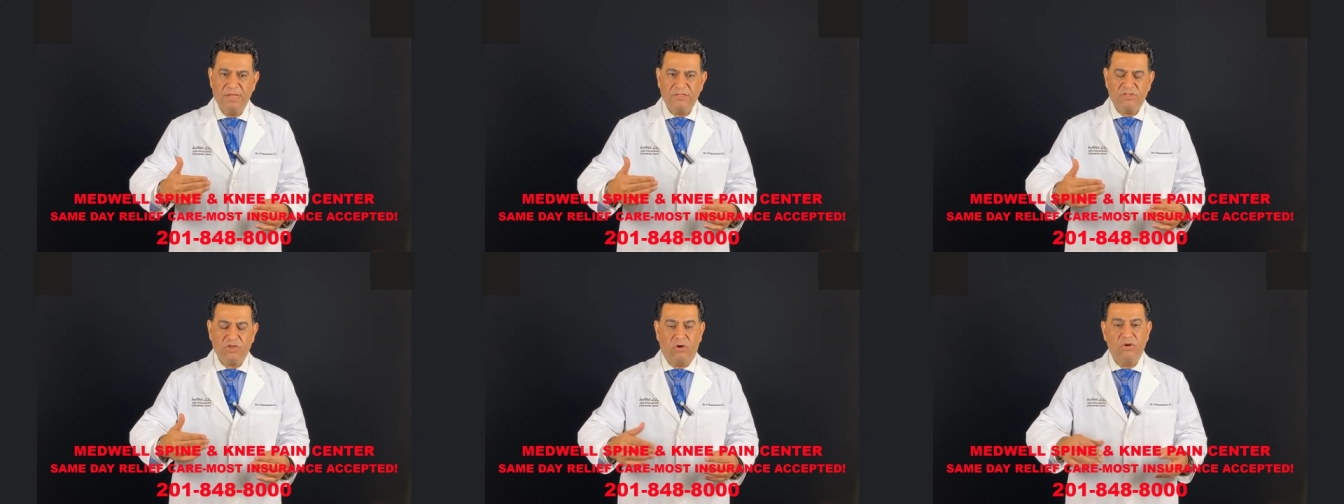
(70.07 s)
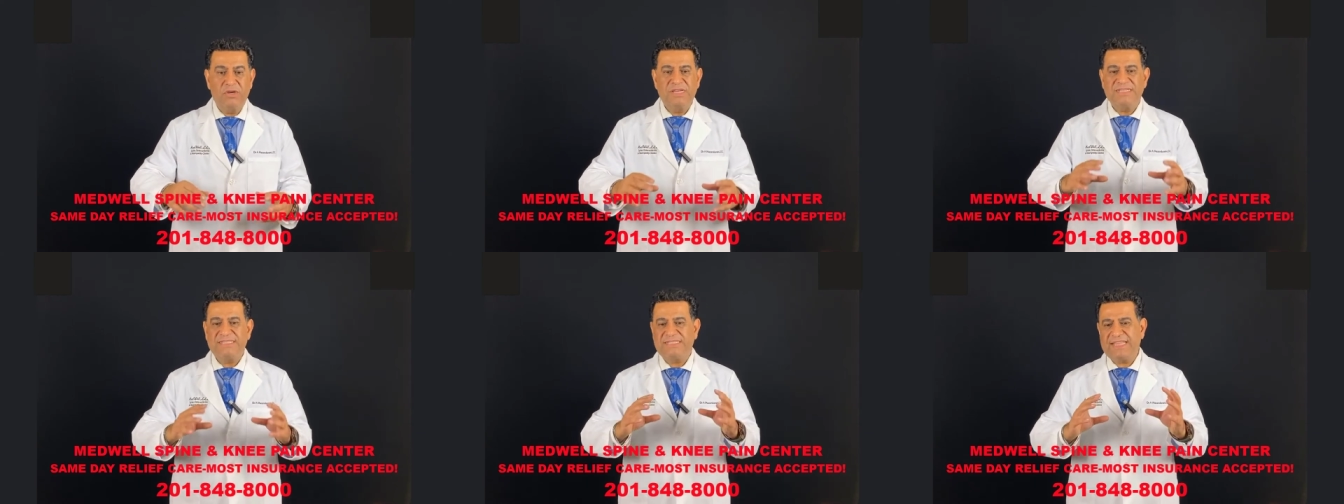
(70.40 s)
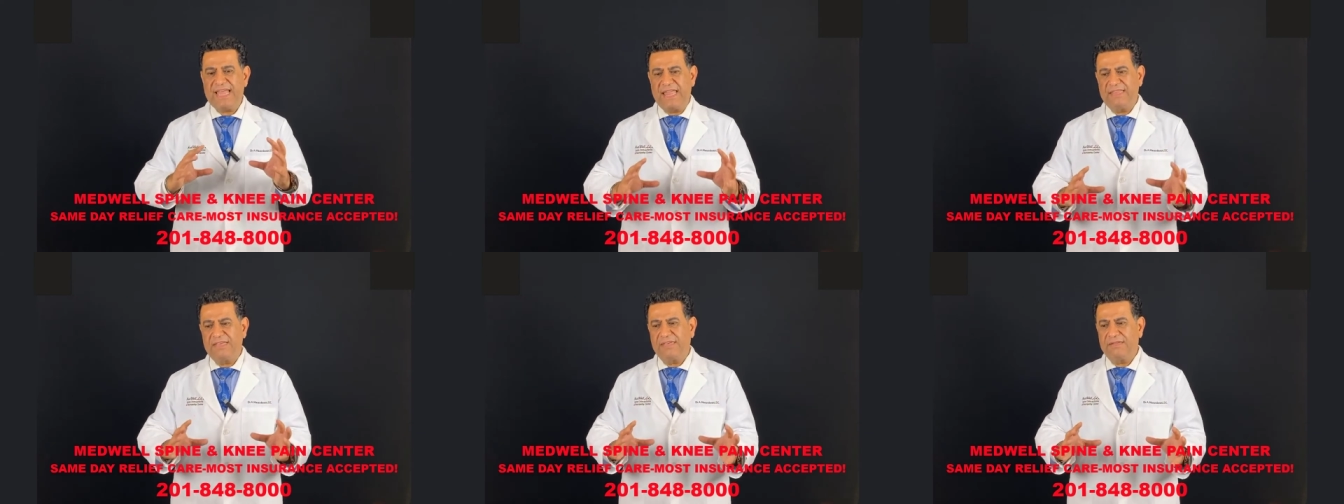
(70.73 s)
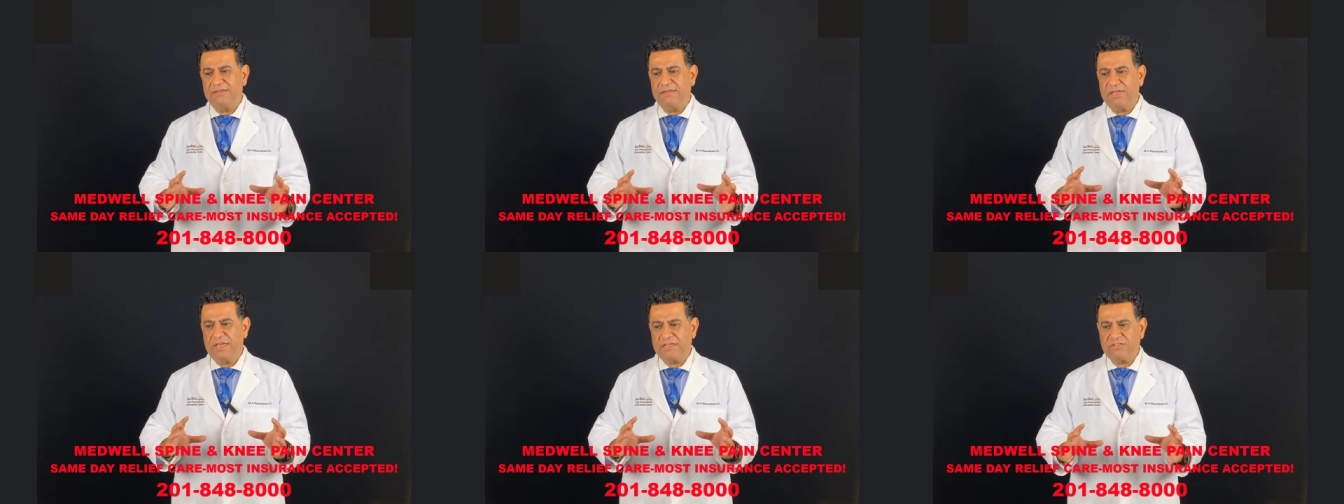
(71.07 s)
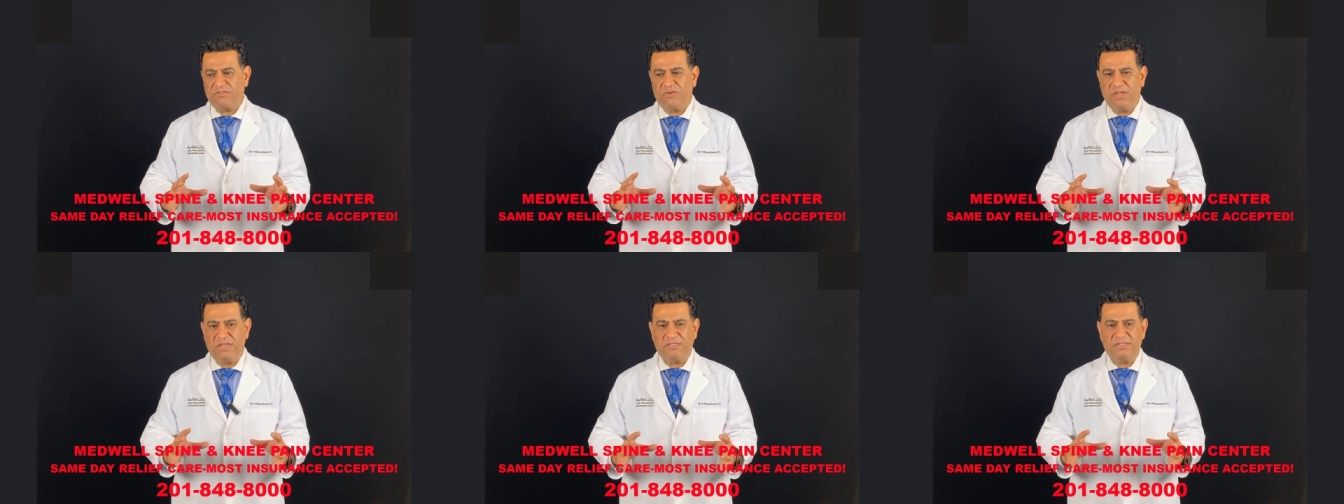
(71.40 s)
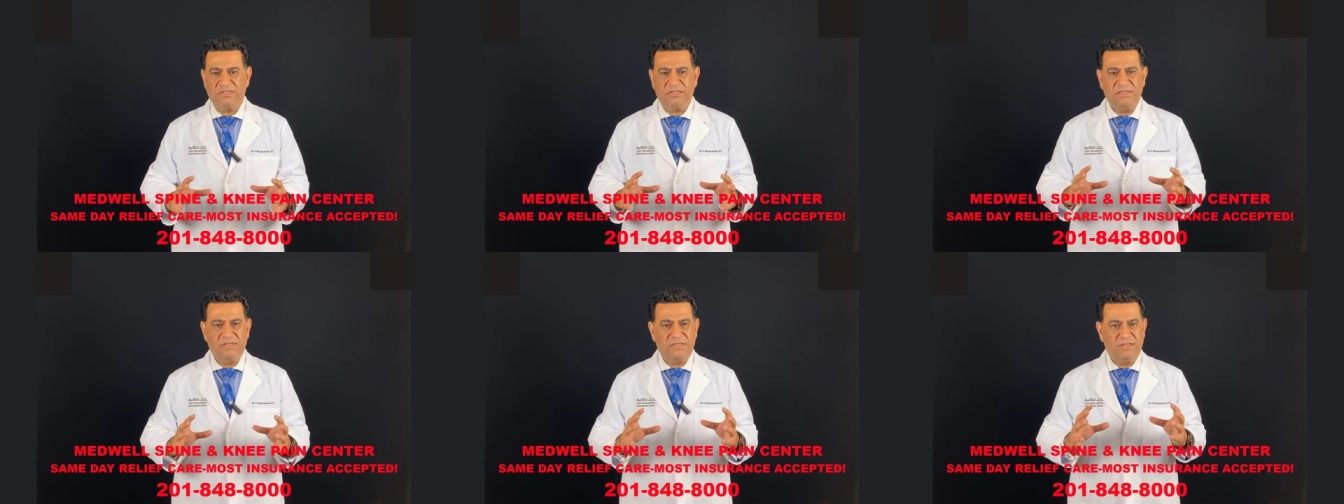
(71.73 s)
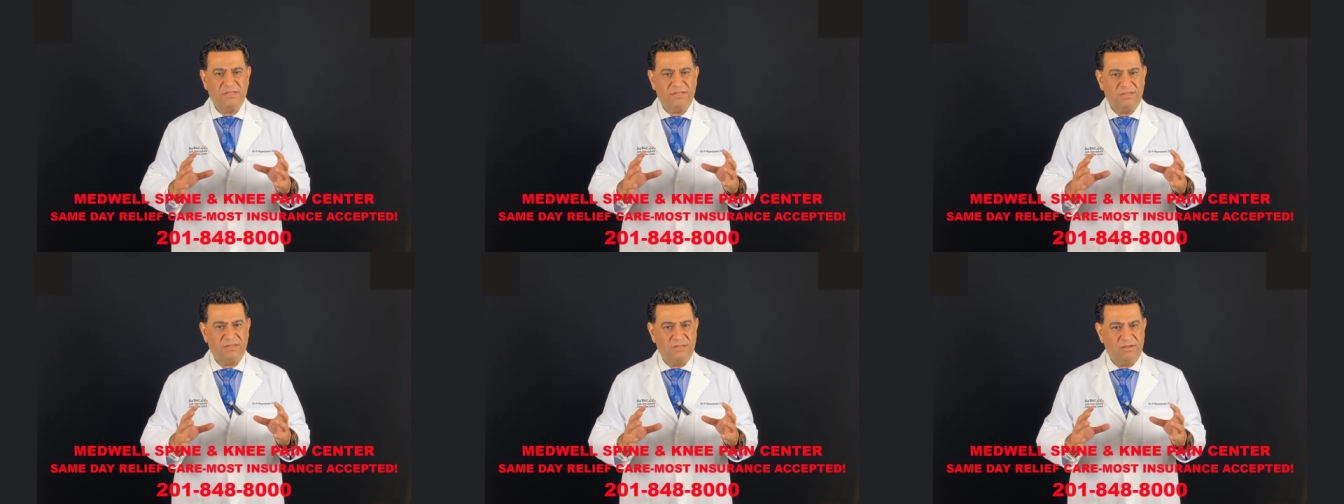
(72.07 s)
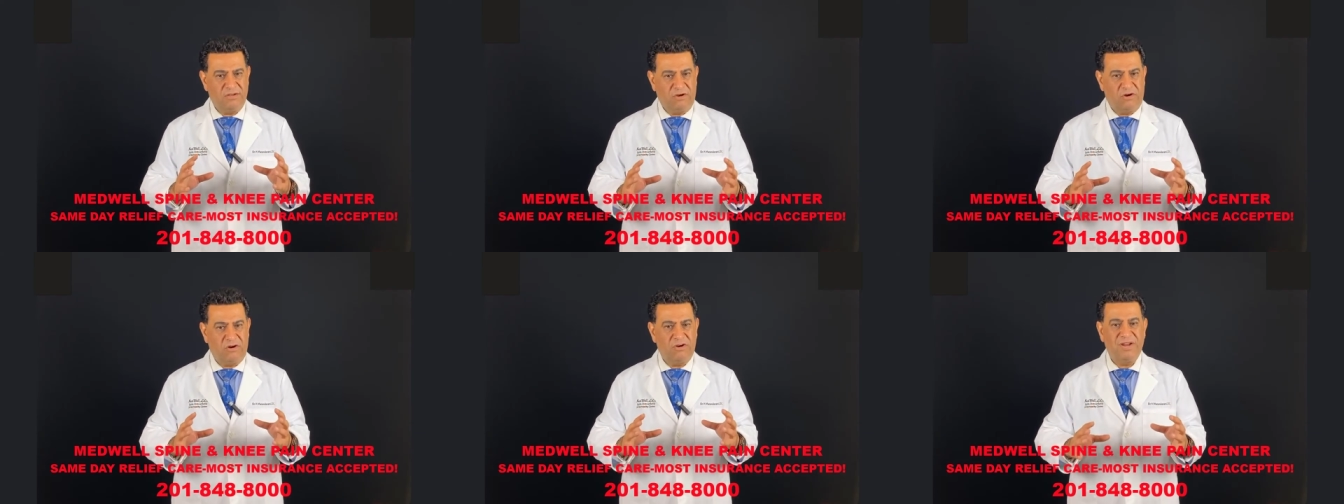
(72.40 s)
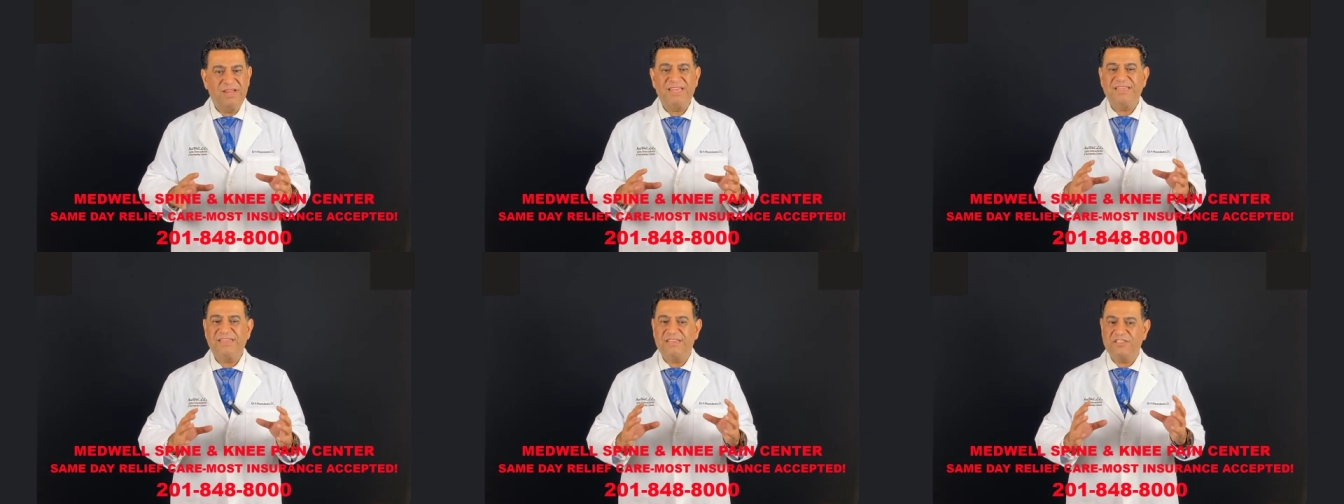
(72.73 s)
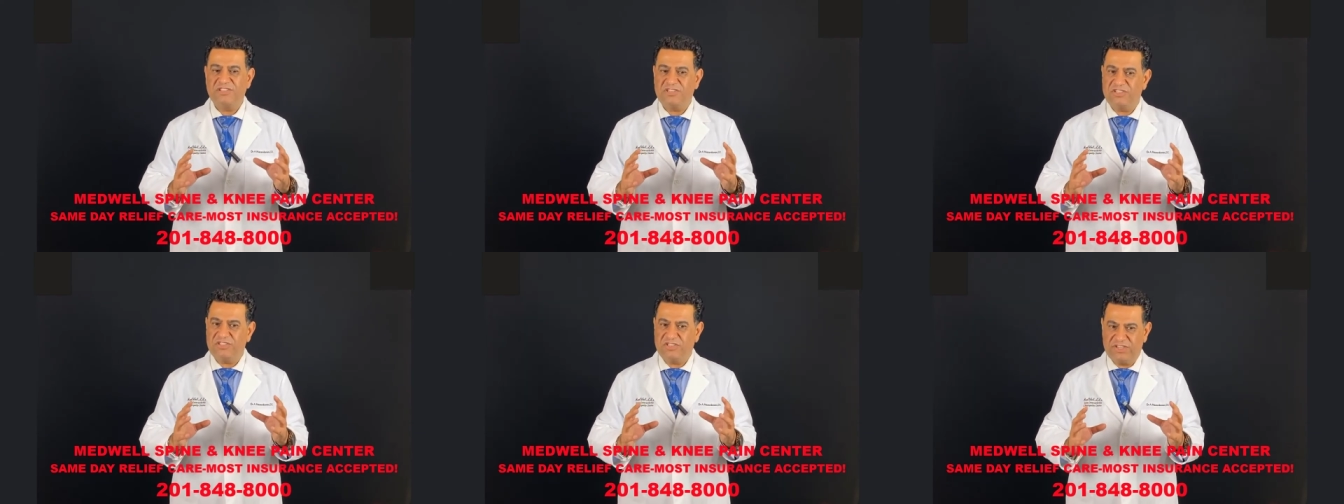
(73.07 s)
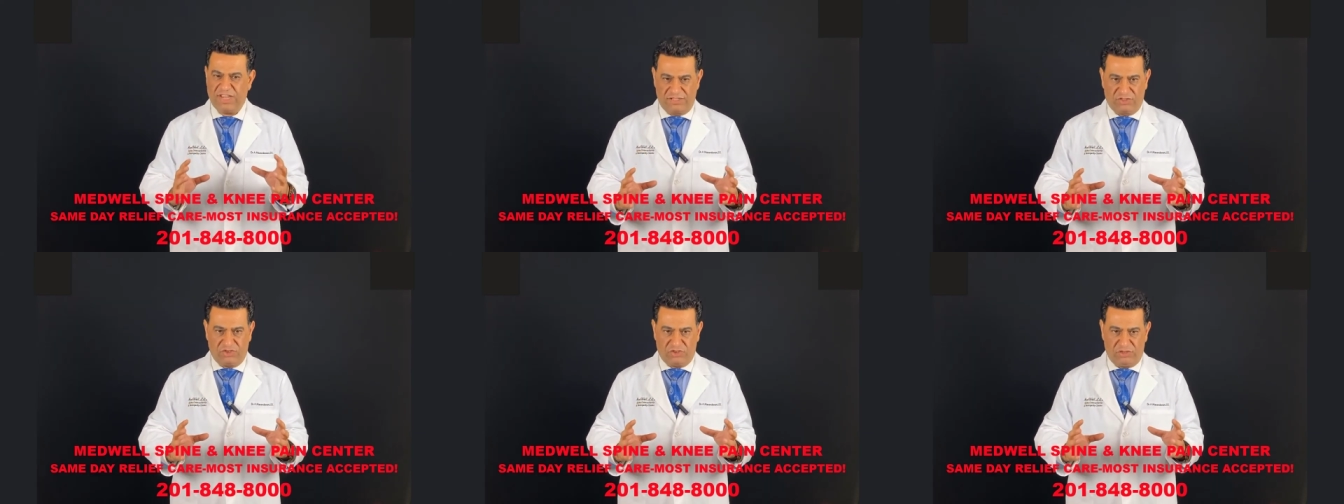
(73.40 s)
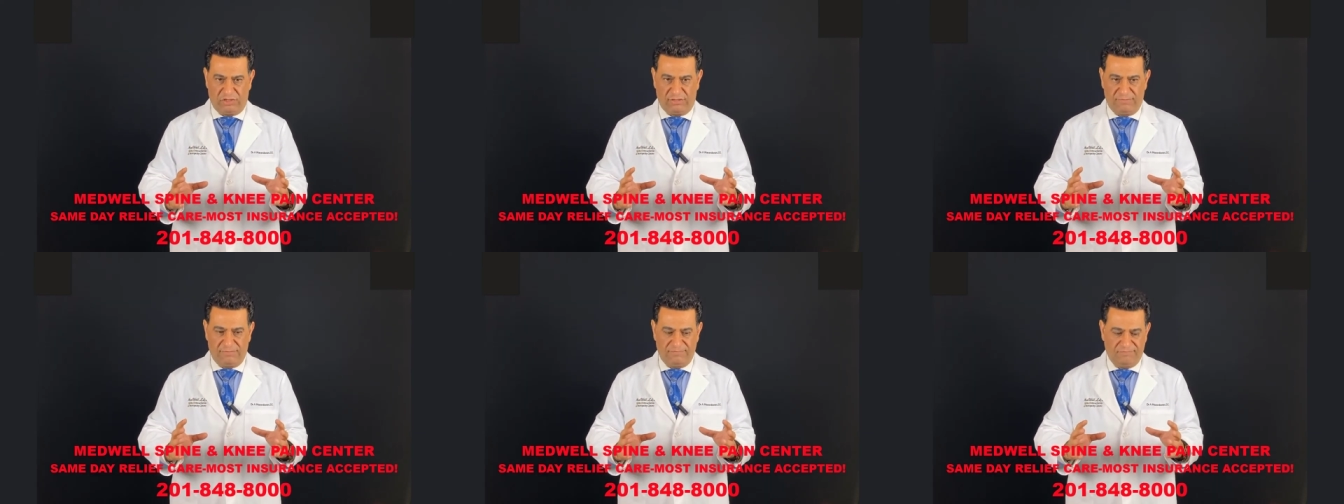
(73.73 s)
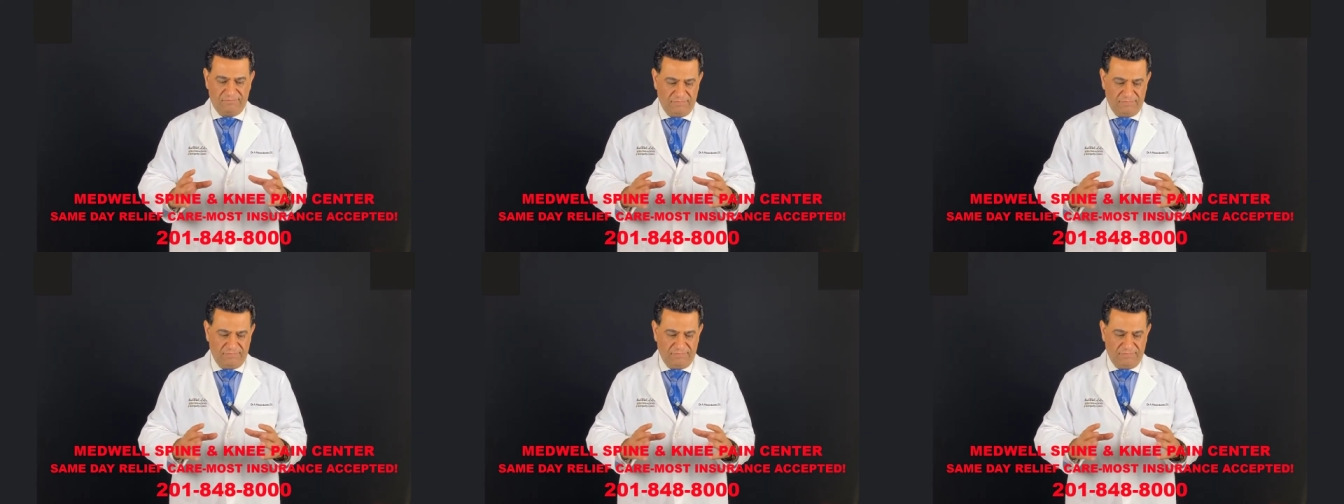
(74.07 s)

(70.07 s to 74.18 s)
So standing x-rays are essential.